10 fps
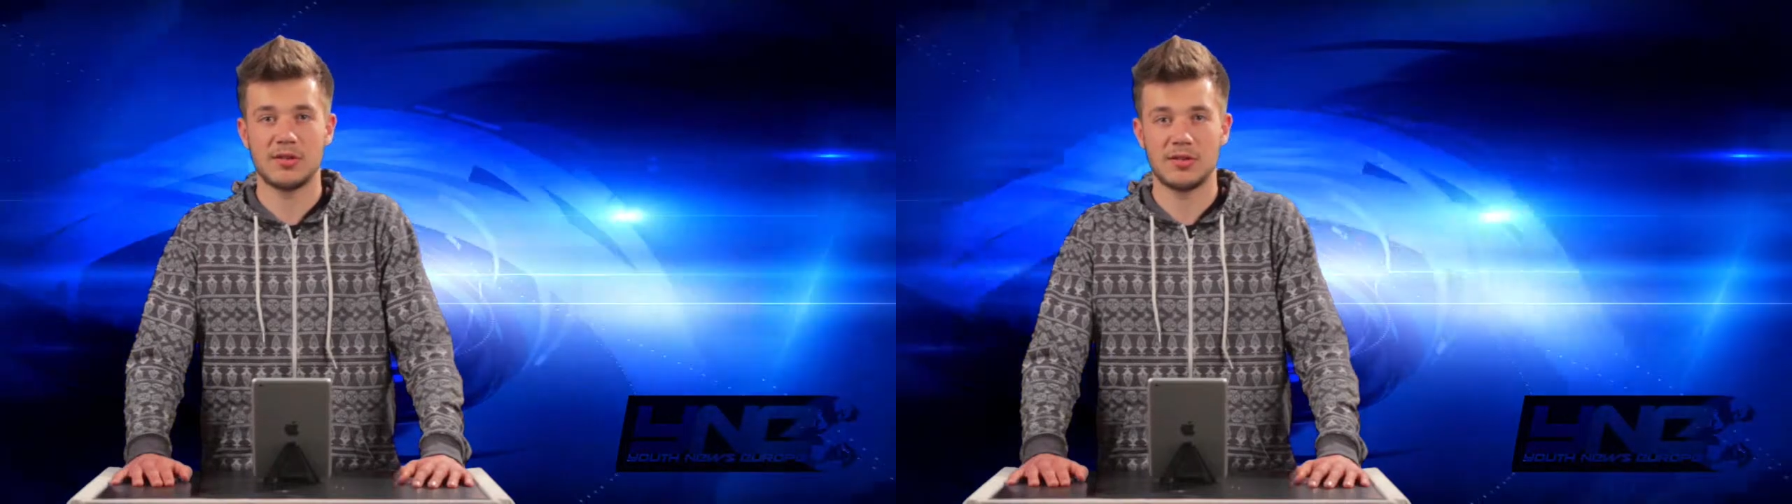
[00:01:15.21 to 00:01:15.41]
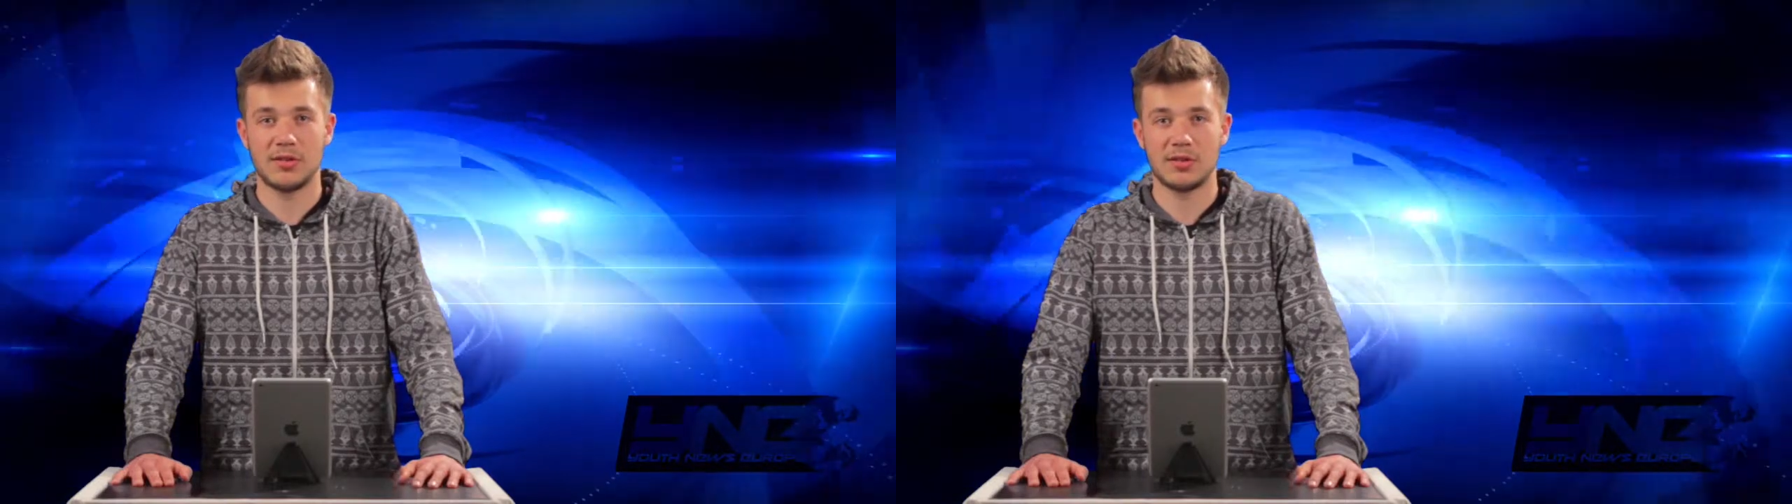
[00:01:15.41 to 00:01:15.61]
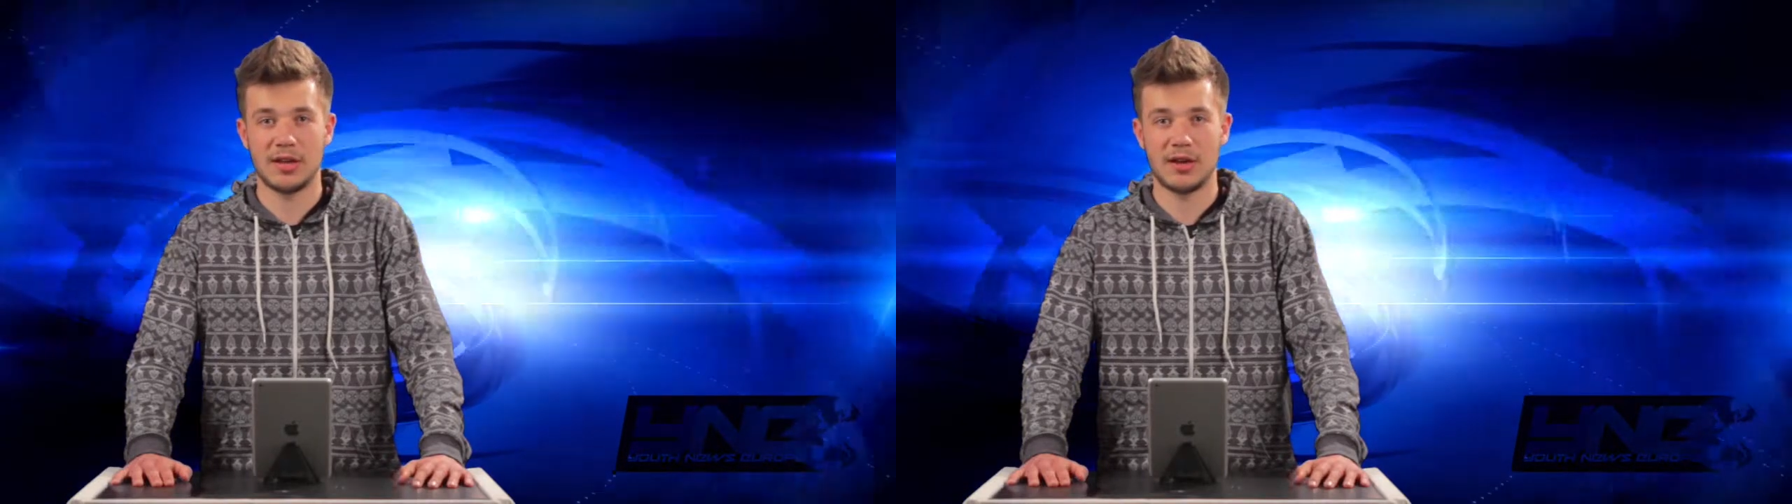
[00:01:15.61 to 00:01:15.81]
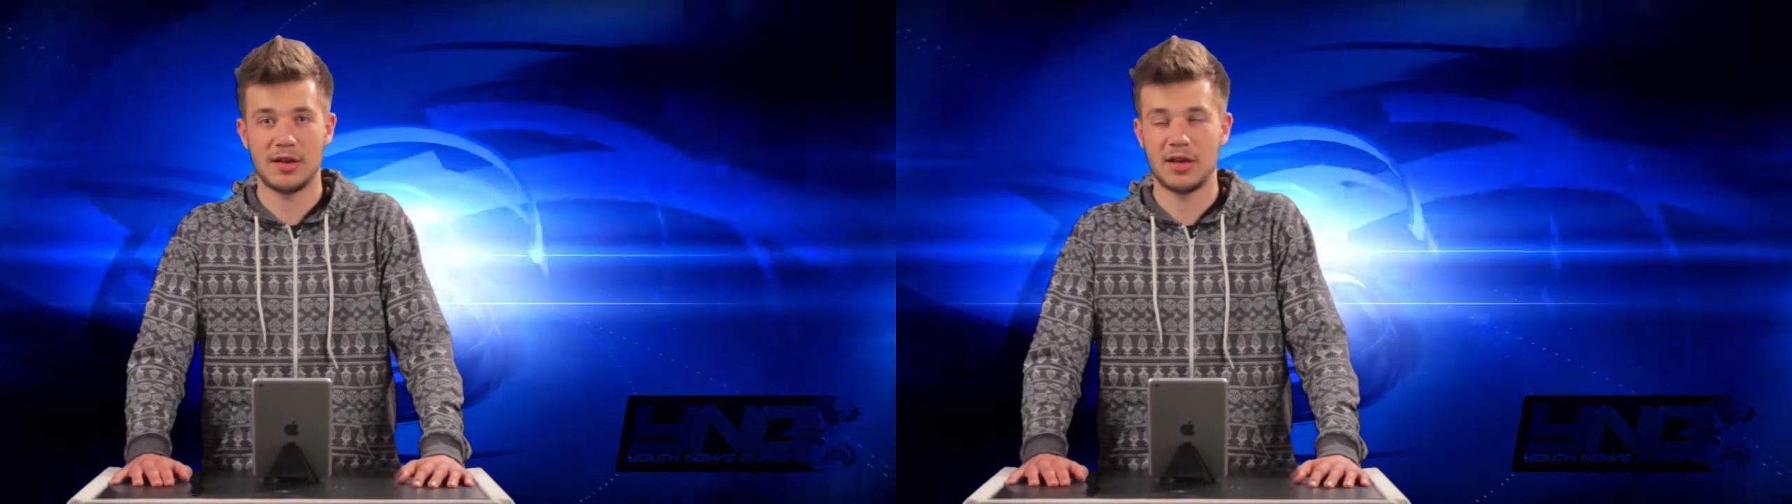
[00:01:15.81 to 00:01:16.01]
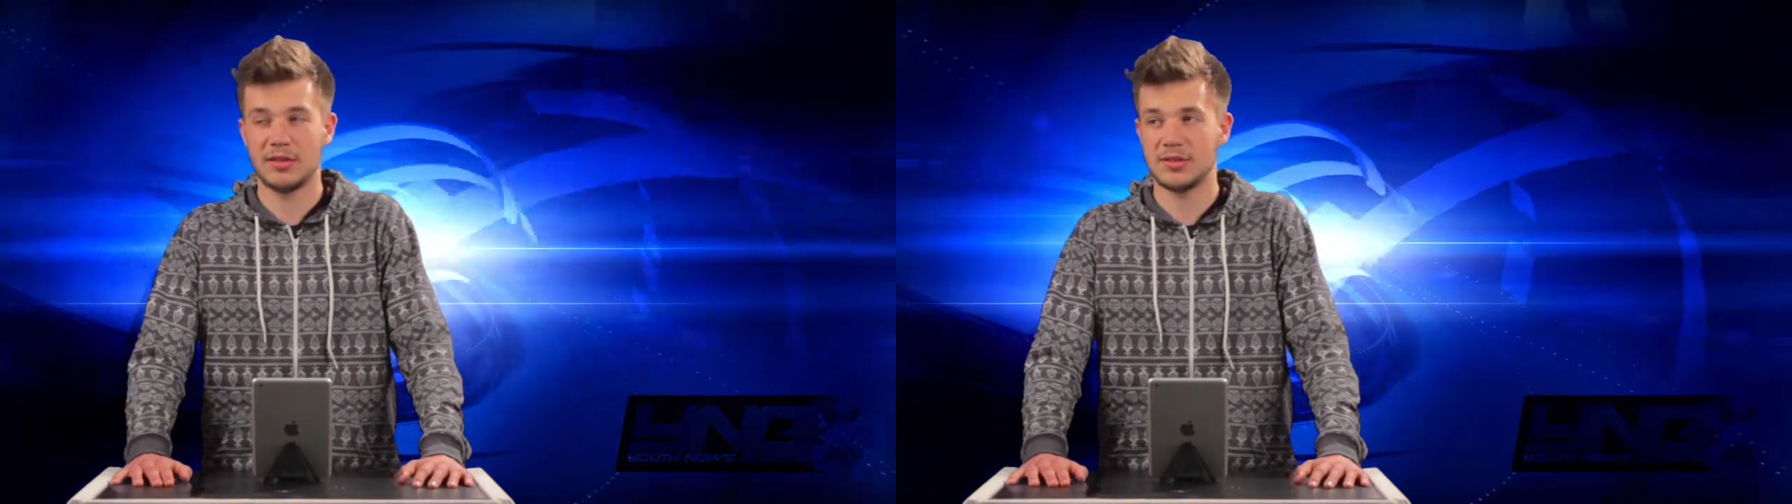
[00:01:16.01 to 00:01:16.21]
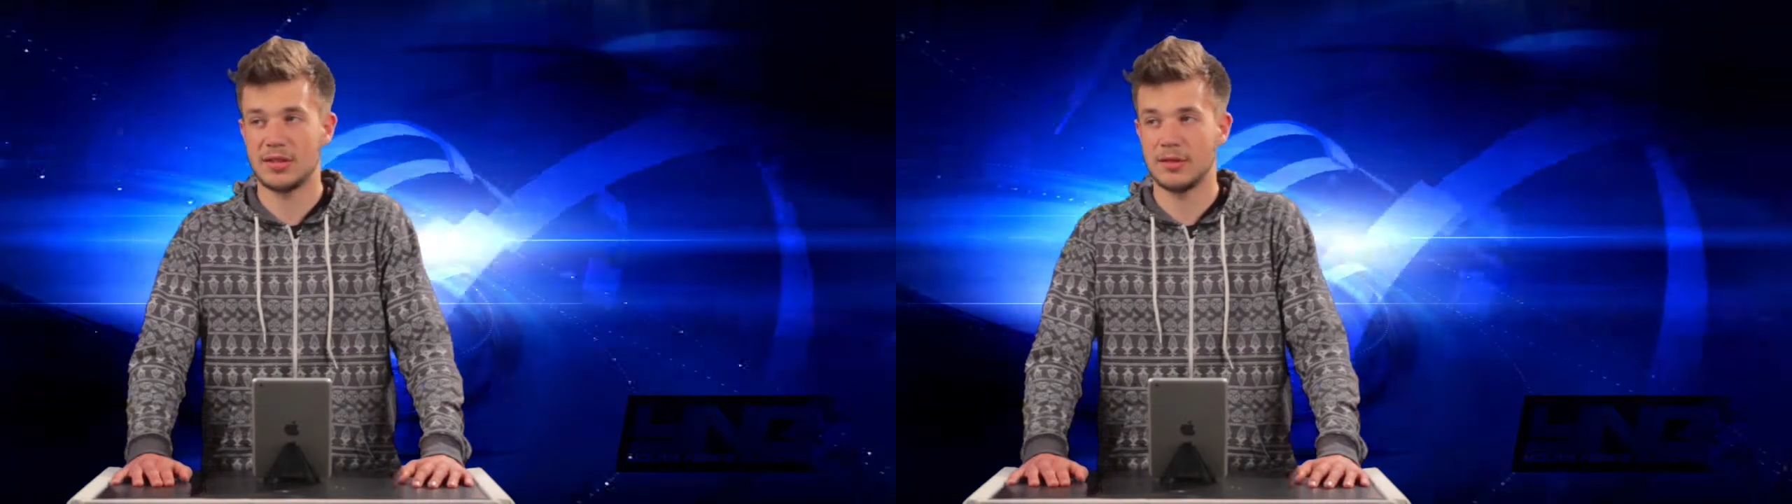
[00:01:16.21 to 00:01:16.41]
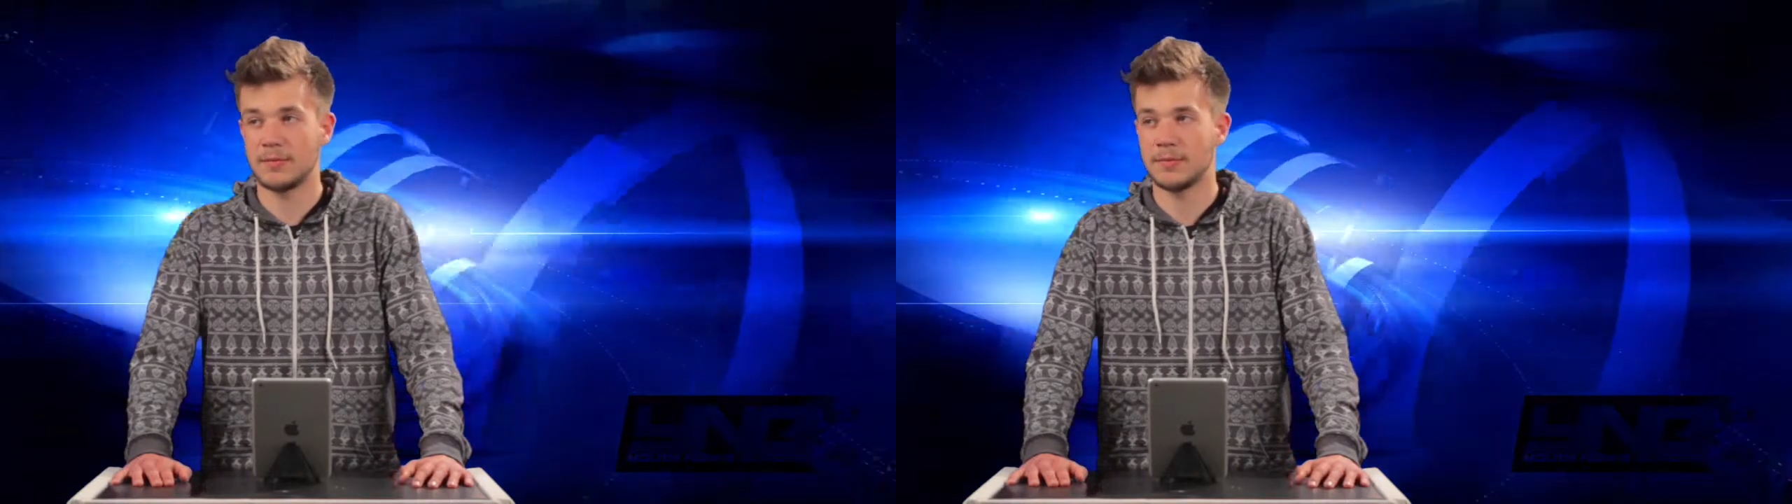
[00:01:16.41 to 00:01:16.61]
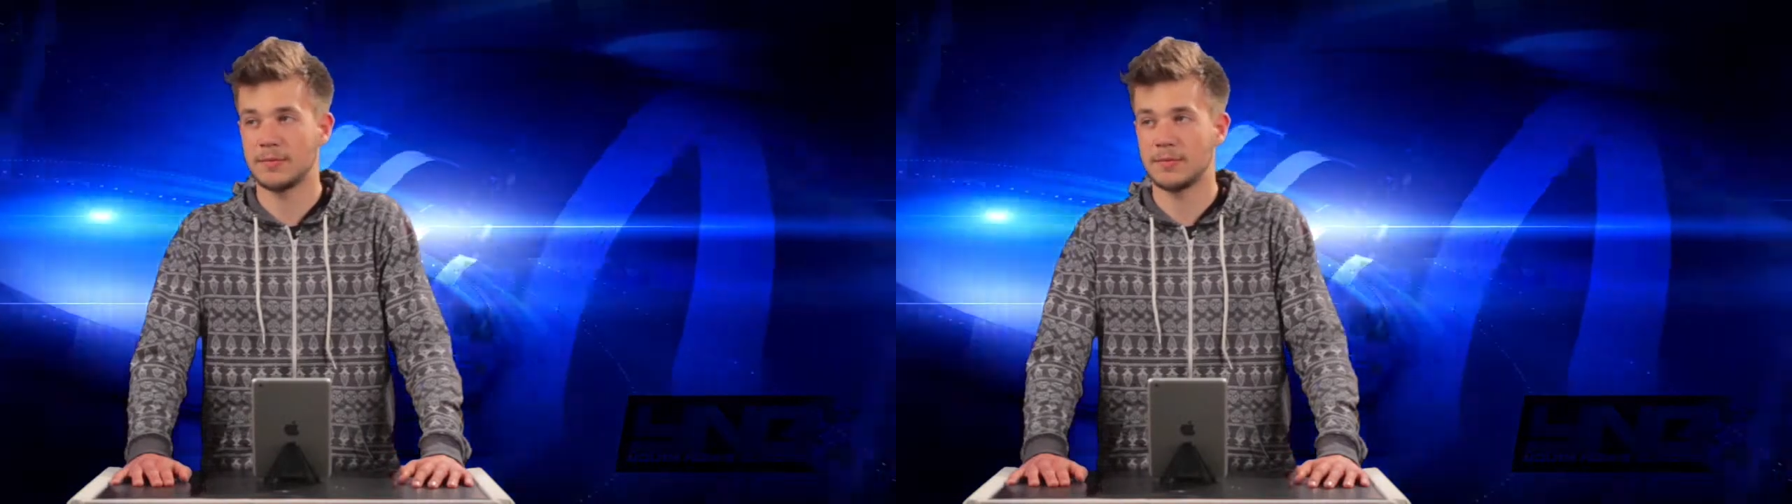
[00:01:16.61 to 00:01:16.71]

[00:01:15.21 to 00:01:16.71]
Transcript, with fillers: until they are 18.